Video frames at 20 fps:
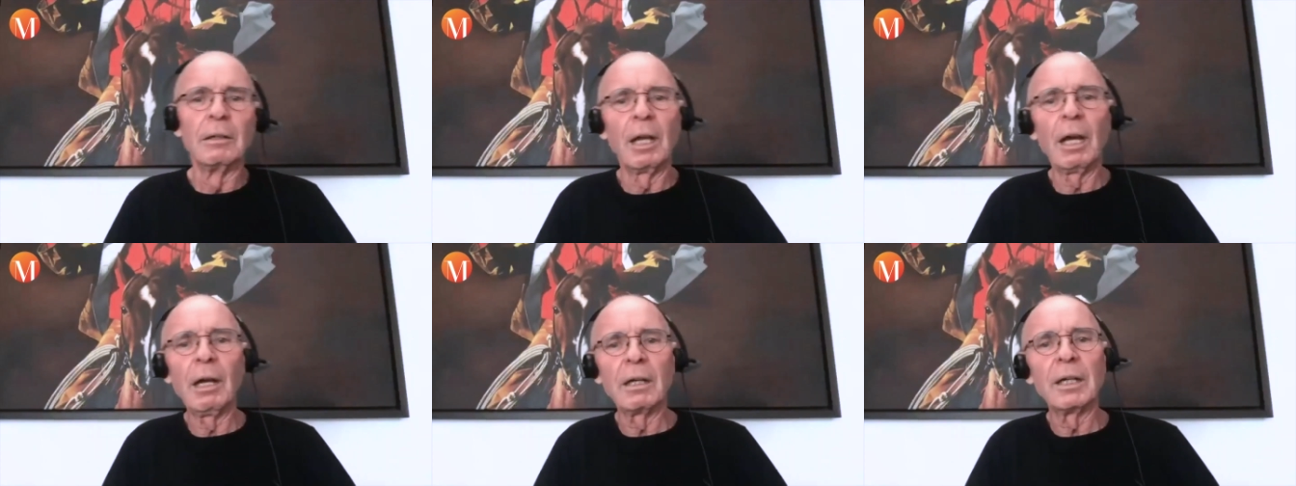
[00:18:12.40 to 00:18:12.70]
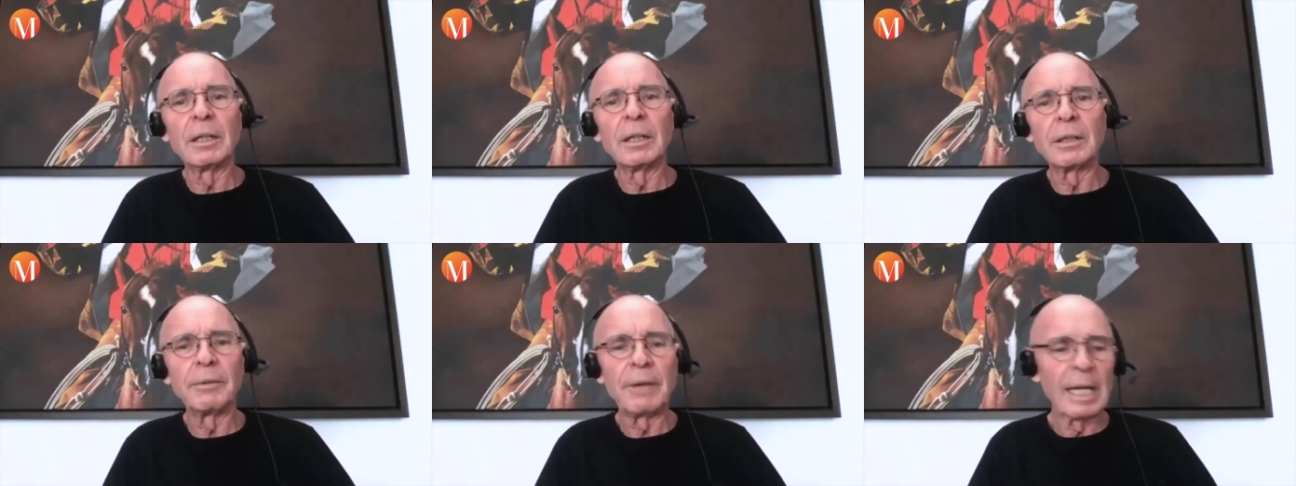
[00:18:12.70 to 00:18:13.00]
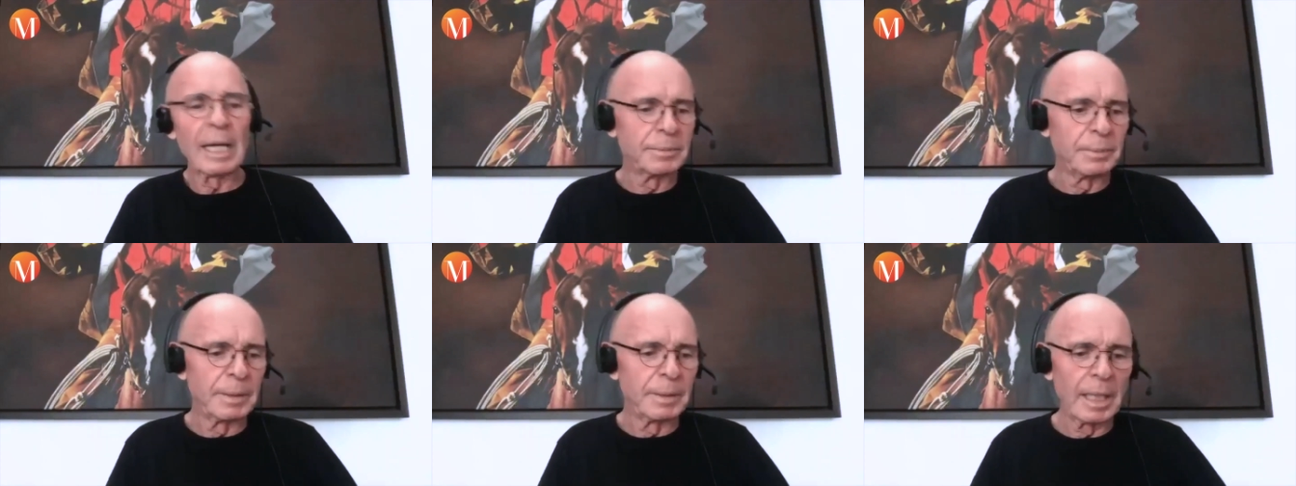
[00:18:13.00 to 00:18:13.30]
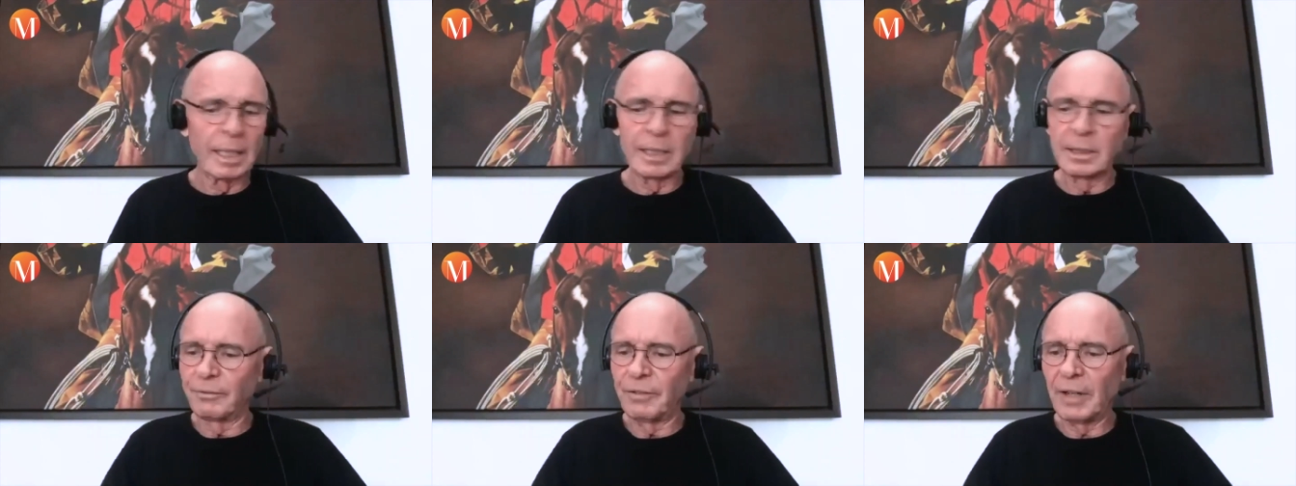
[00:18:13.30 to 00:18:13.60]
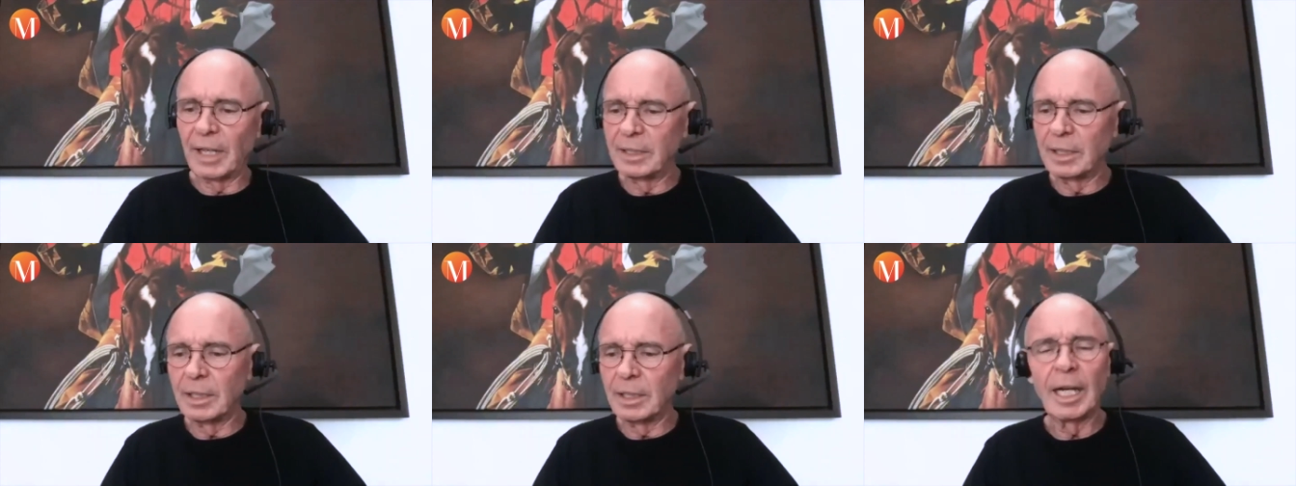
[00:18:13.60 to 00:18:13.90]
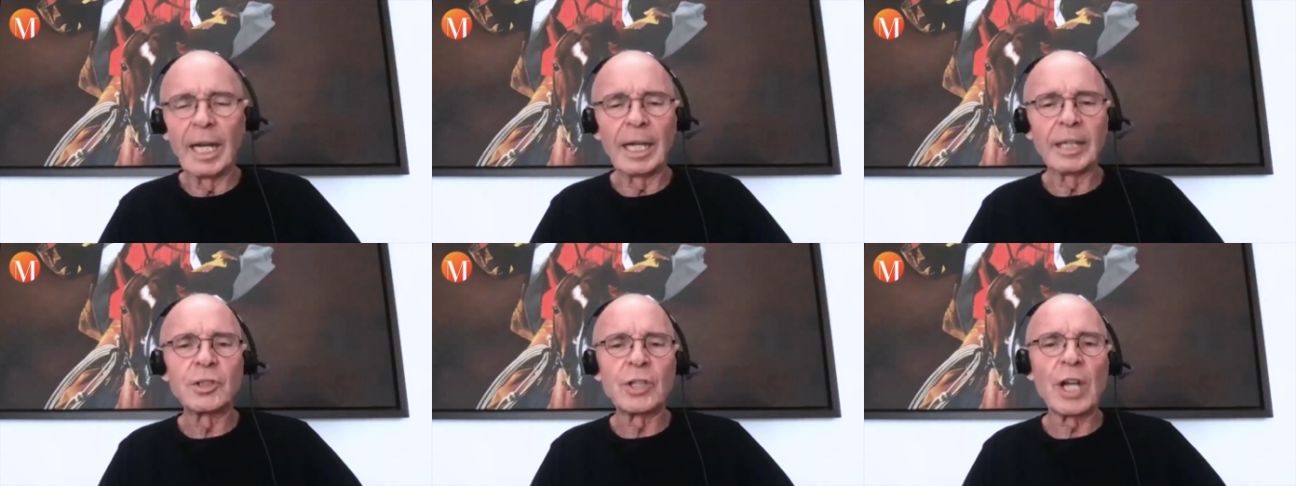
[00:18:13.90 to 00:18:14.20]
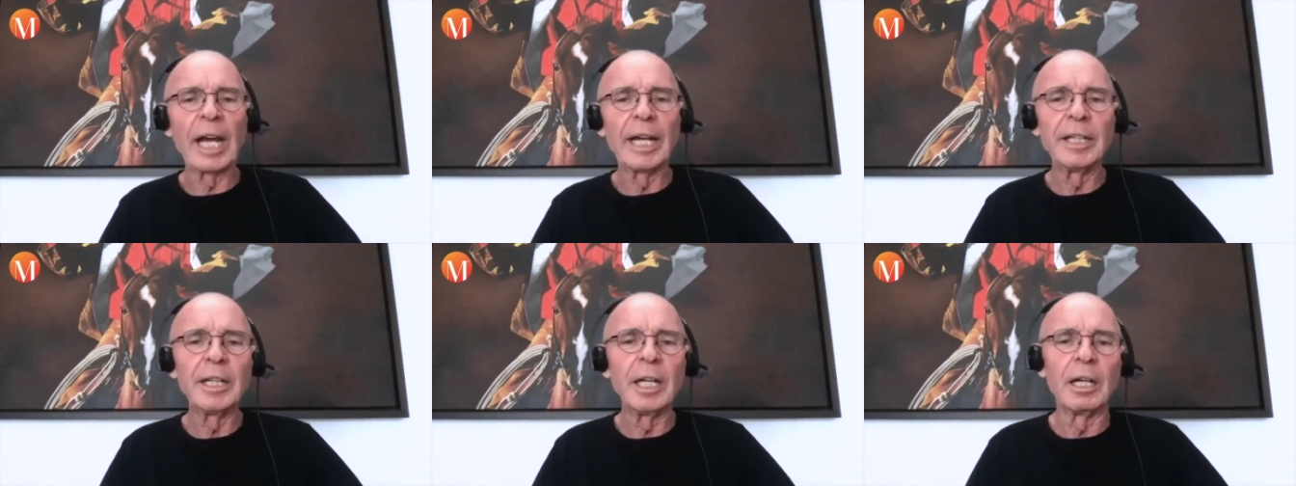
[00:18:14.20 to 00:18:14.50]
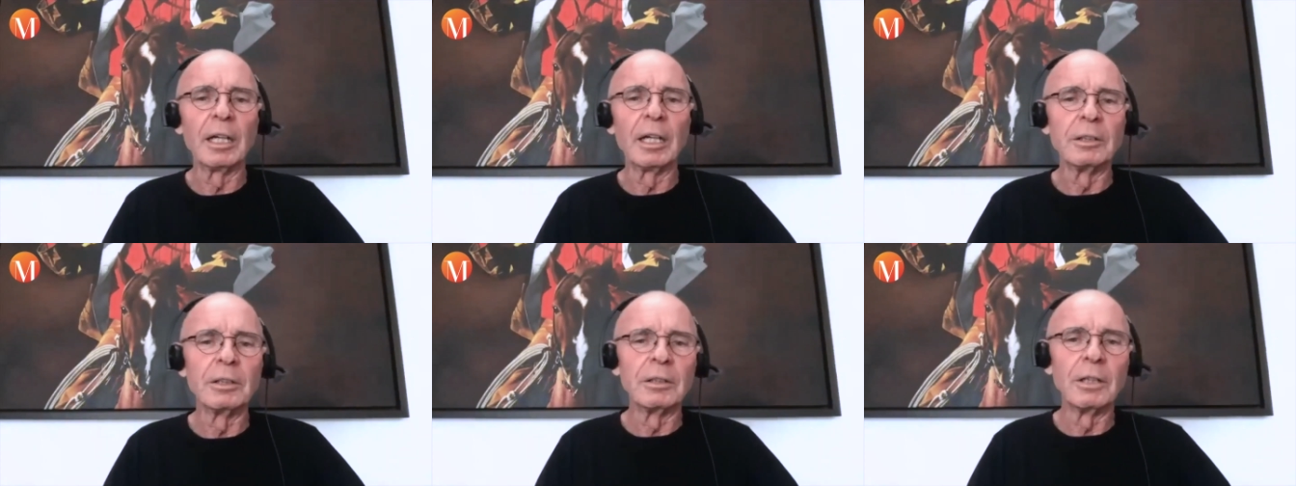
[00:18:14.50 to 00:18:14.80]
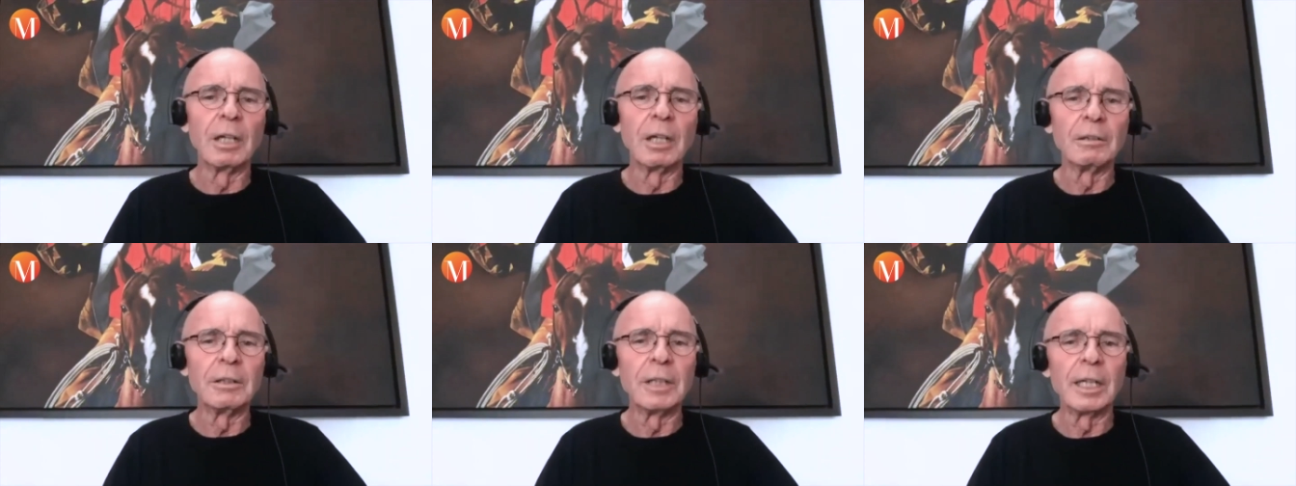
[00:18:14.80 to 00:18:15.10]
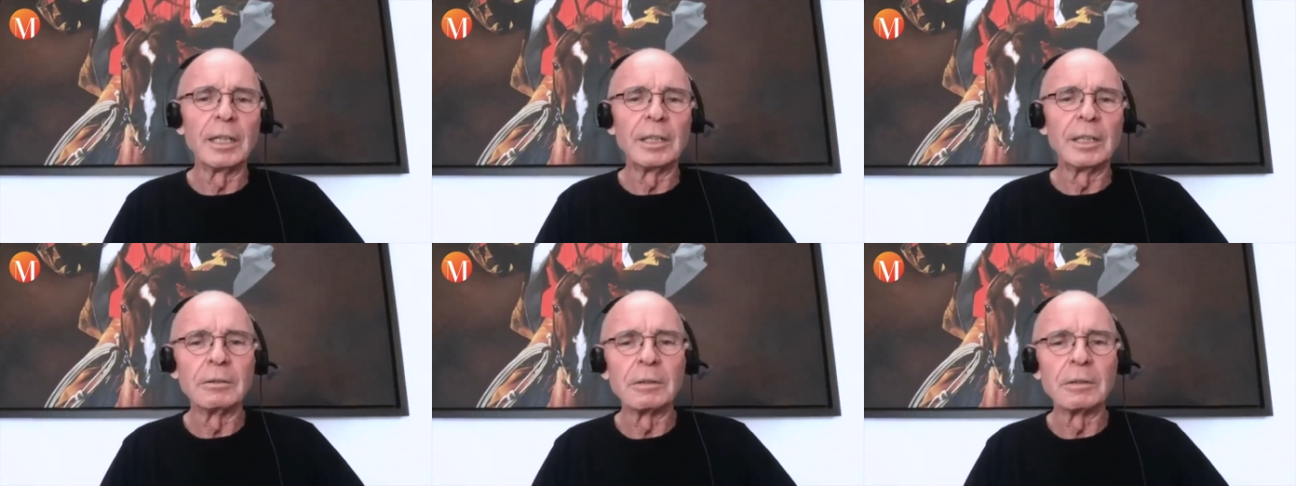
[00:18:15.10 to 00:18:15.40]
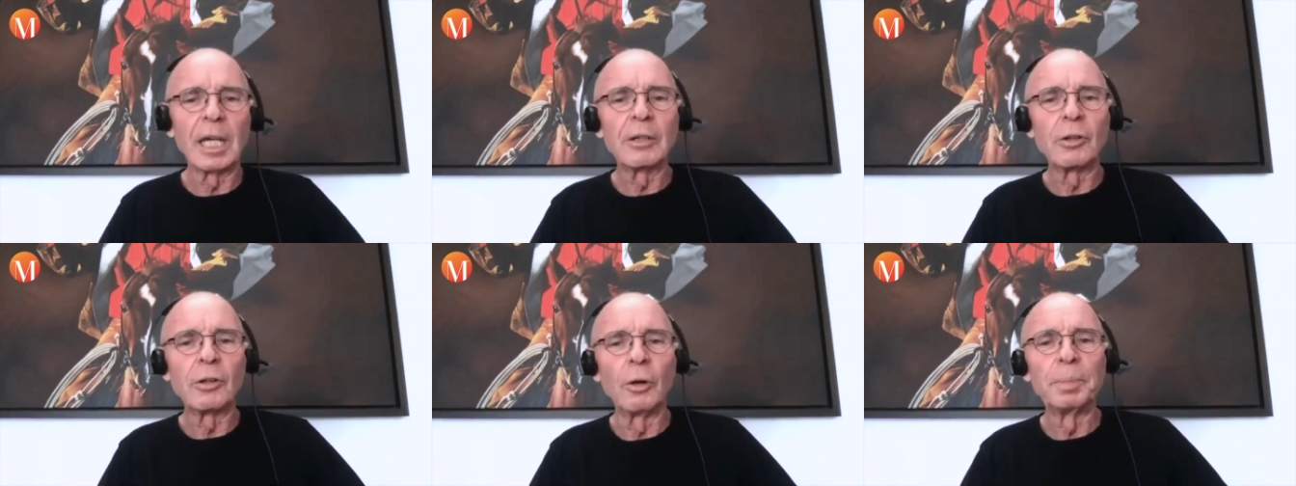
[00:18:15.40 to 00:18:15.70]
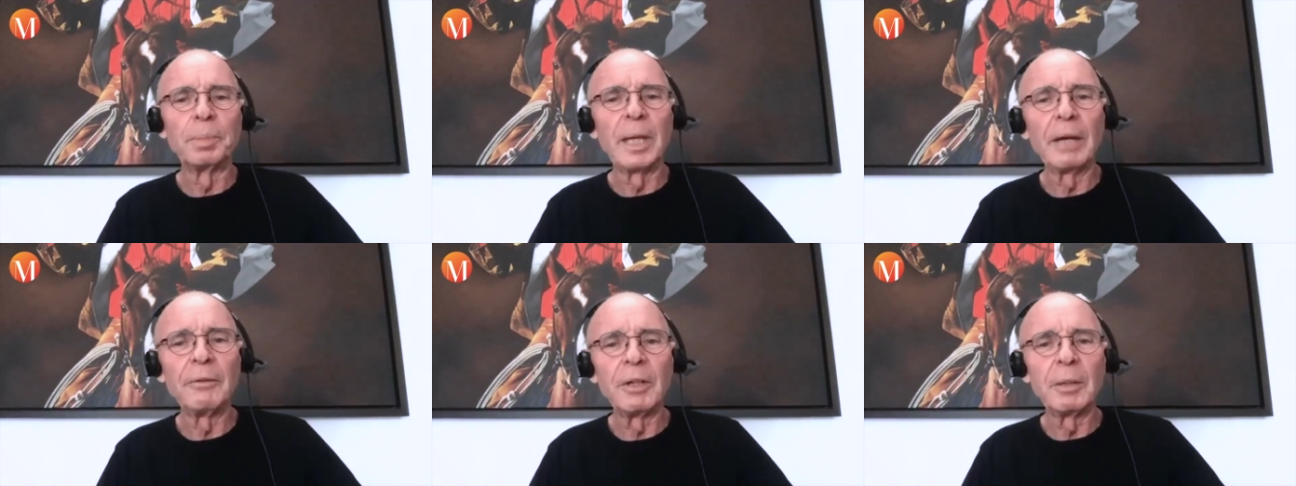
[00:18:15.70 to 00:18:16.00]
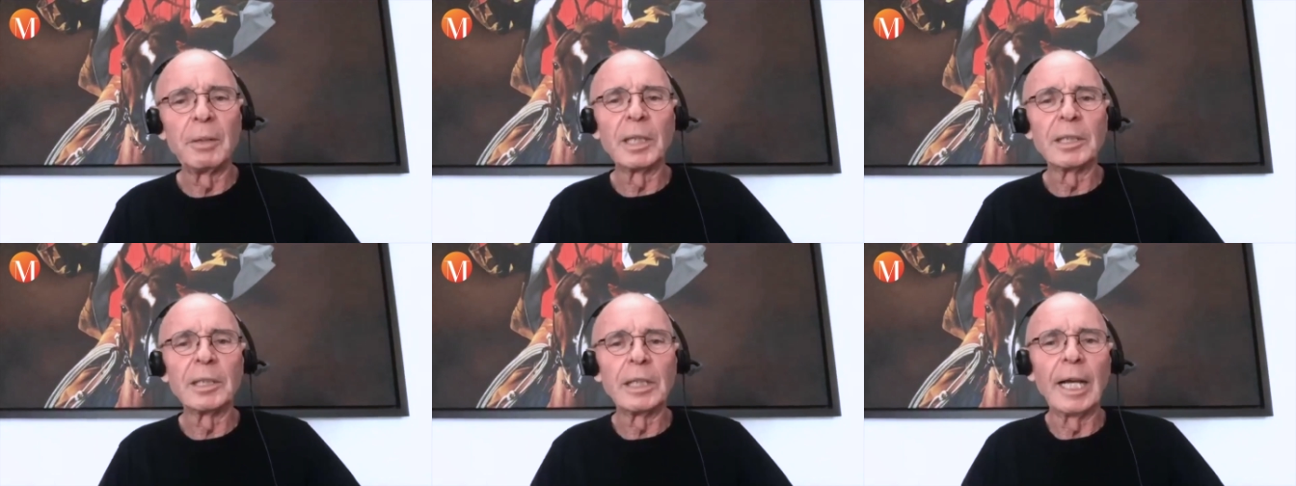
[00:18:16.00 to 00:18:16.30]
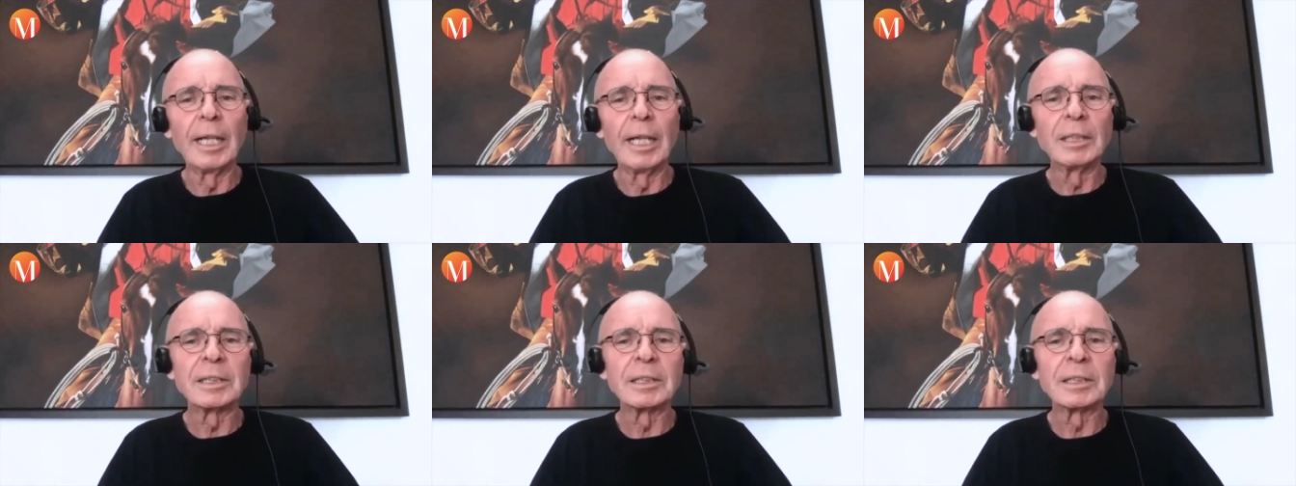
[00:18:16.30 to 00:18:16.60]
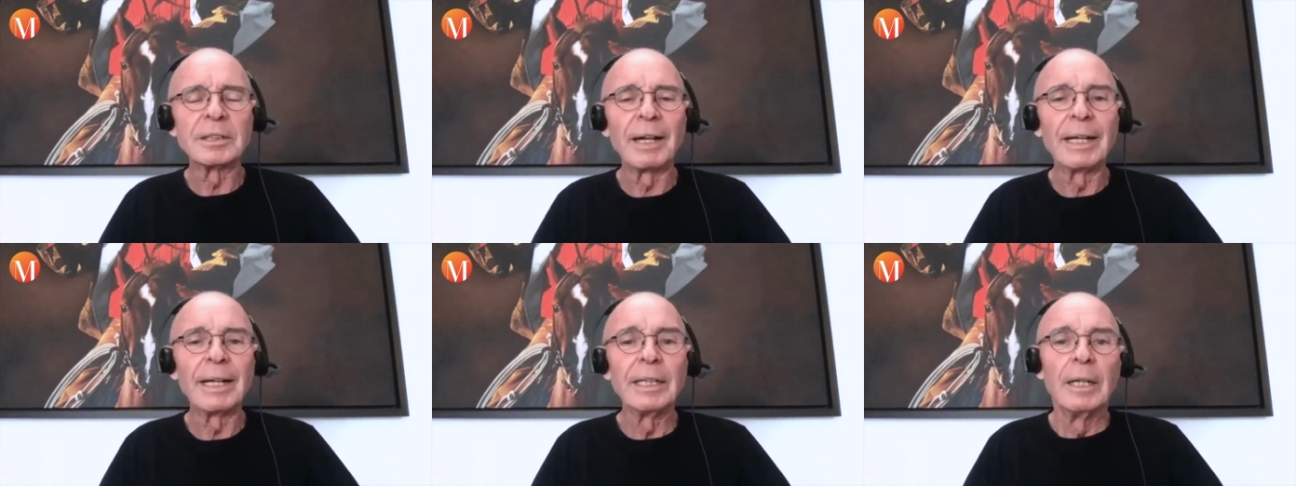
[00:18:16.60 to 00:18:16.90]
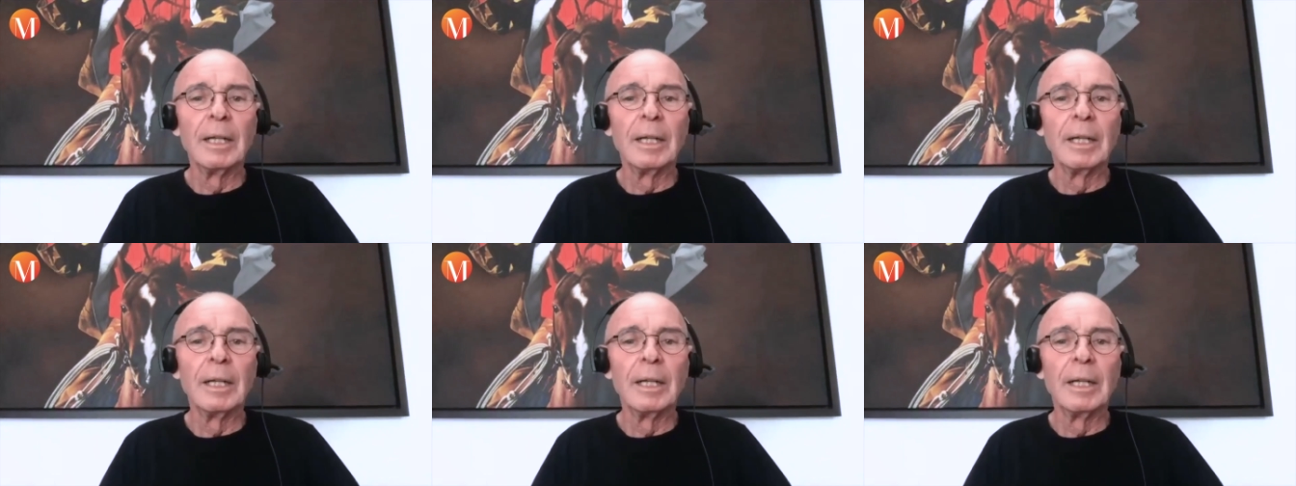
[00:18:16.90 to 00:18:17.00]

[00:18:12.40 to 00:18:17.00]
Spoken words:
Otherwise we then finally like China, you can copy everybody else's, right?